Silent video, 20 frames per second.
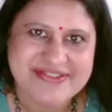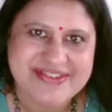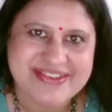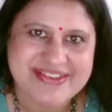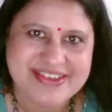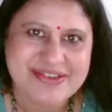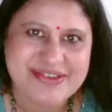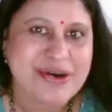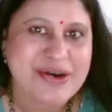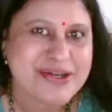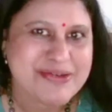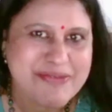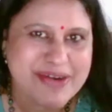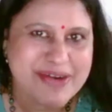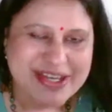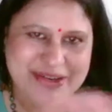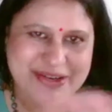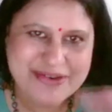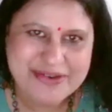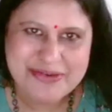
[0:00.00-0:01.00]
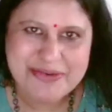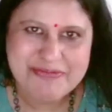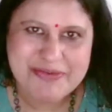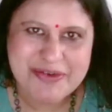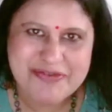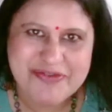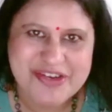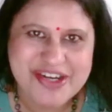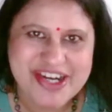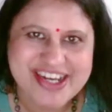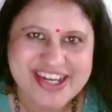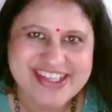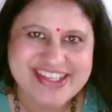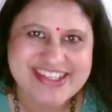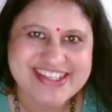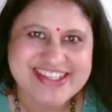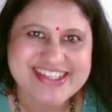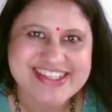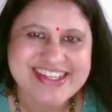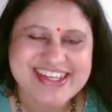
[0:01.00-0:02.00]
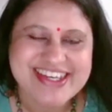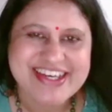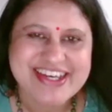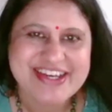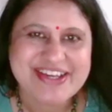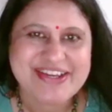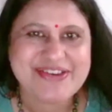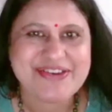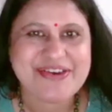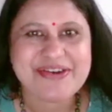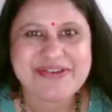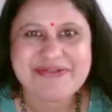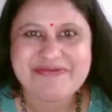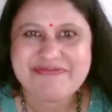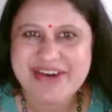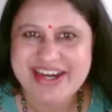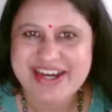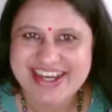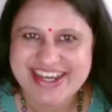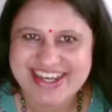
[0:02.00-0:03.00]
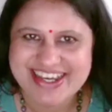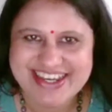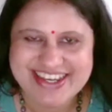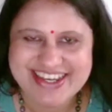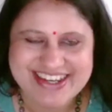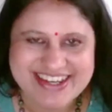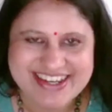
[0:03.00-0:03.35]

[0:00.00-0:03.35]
not by a group of girls, not by a